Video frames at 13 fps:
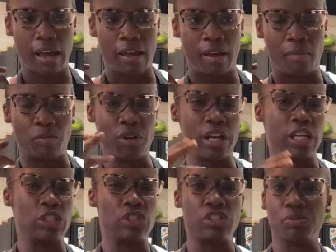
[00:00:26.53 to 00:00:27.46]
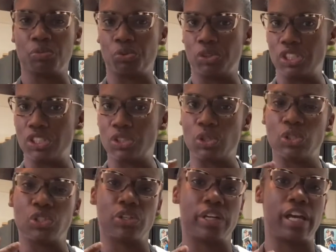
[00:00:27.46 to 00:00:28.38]
I'm trying to do some
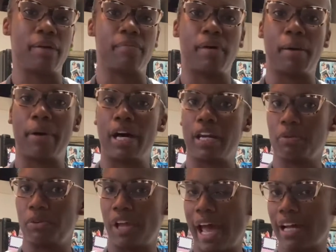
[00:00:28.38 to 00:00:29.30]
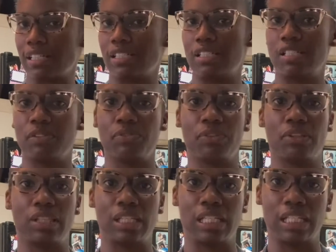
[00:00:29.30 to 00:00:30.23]
research on how my body reacts to different
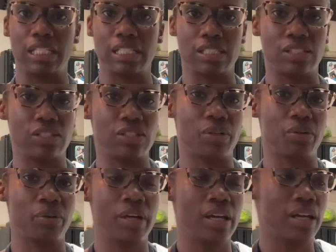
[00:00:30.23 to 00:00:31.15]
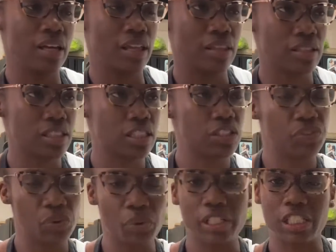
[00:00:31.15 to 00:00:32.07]
things. And so this is
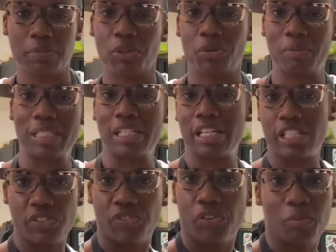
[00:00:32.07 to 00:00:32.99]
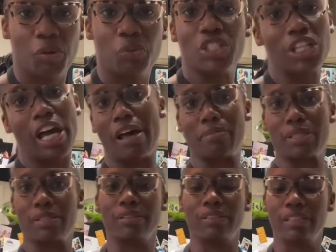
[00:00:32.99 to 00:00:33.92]
food experimentation for me, which I
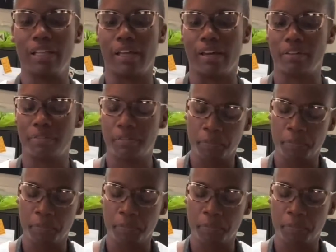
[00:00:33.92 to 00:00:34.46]
absolutely love.